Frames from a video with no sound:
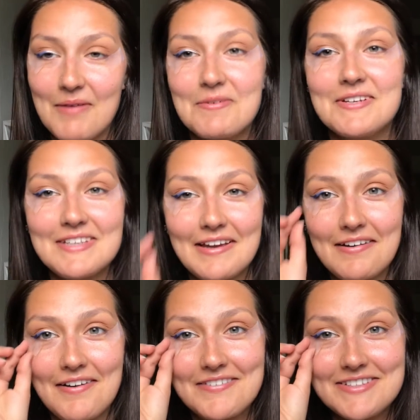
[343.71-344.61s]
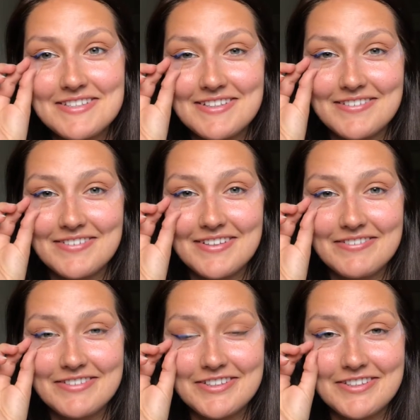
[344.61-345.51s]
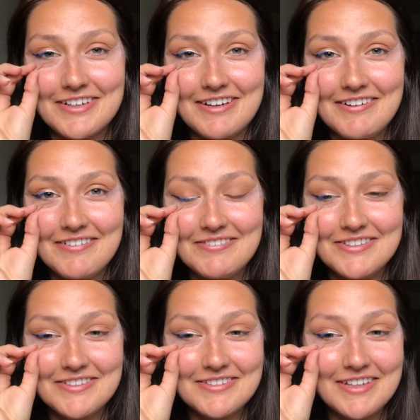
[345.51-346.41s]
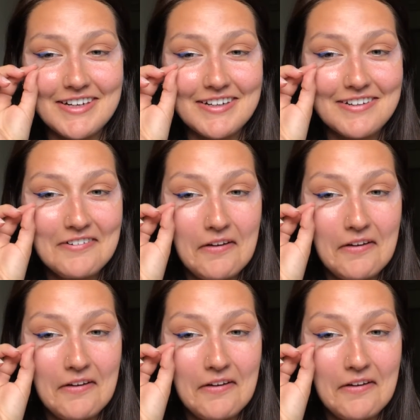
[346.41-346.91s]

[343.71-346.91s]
I'm gonna take it off to see if it even turned out. I'm so scared.